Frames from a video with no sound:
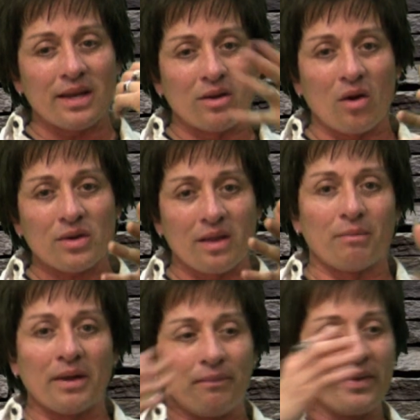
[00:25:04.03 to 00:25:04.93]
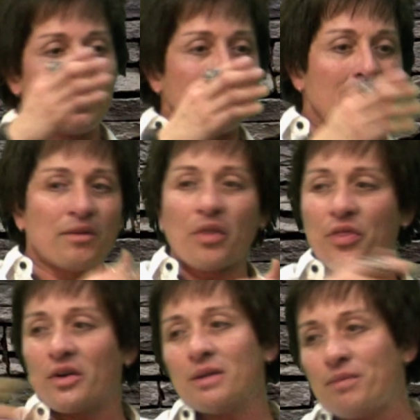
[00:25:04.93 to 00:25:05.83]
say no to them, but if there are
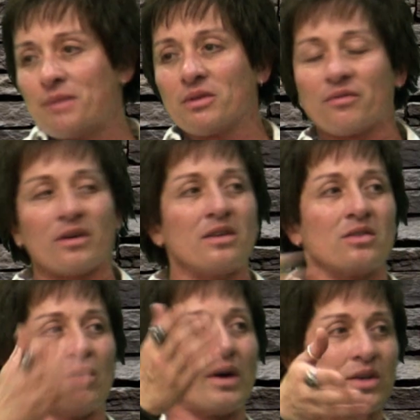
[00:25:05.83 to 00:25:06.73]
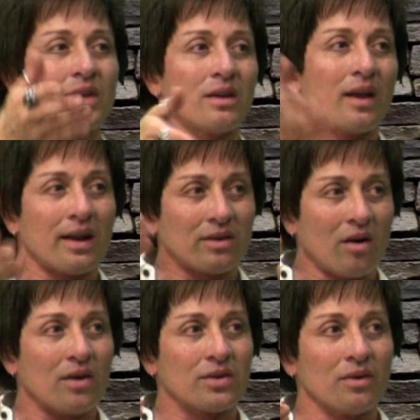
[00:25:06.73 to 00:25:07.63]
30 people in front of you that want to shake your hand and
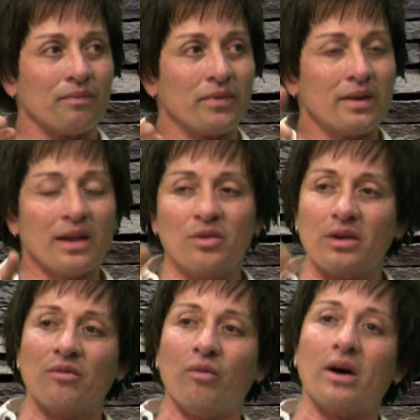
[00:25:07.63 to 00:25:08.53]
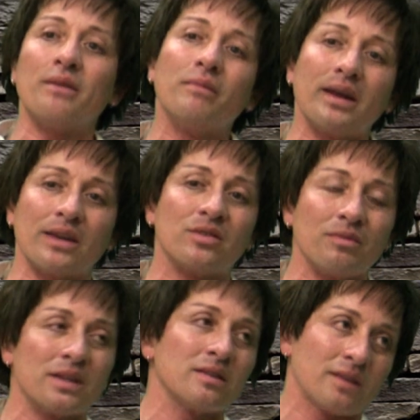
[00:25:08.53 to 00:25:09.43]
talk to you, and you give 1 minute, 2
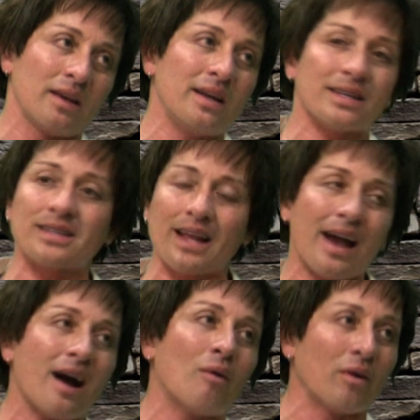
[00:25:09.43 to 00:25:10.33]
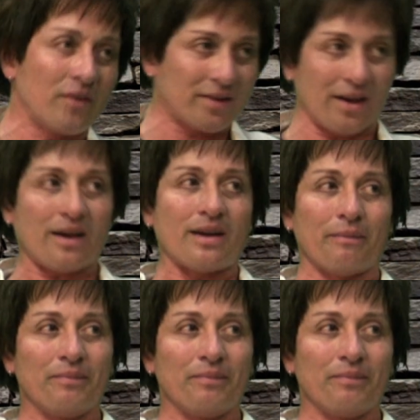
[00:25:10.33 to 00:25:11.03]
minutes to each, that's an hour of your time.